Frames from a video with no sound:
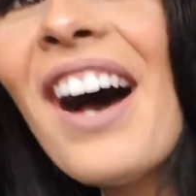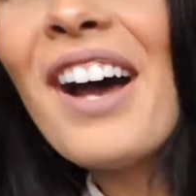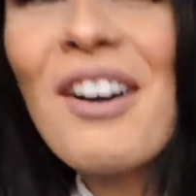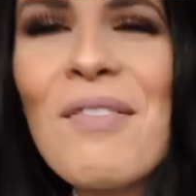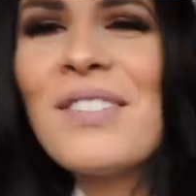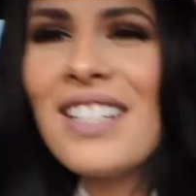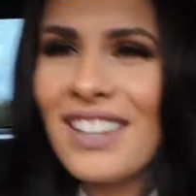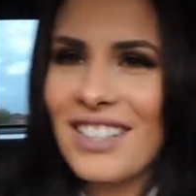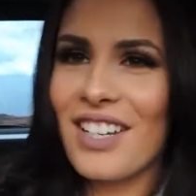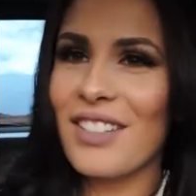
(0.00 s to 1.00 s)
I hope to
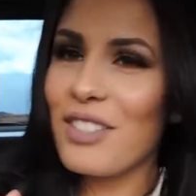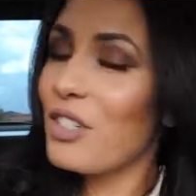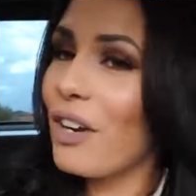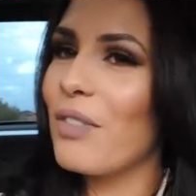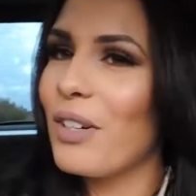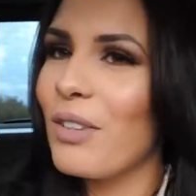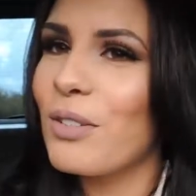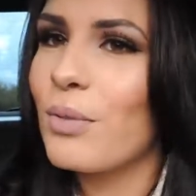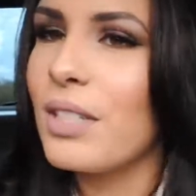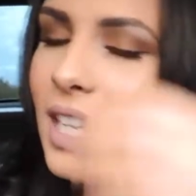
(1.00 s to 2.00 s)
get the chance to drive one of
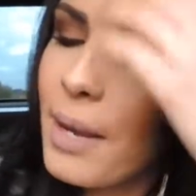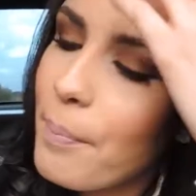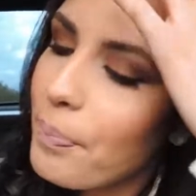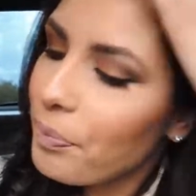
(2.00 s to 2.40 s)
those one day.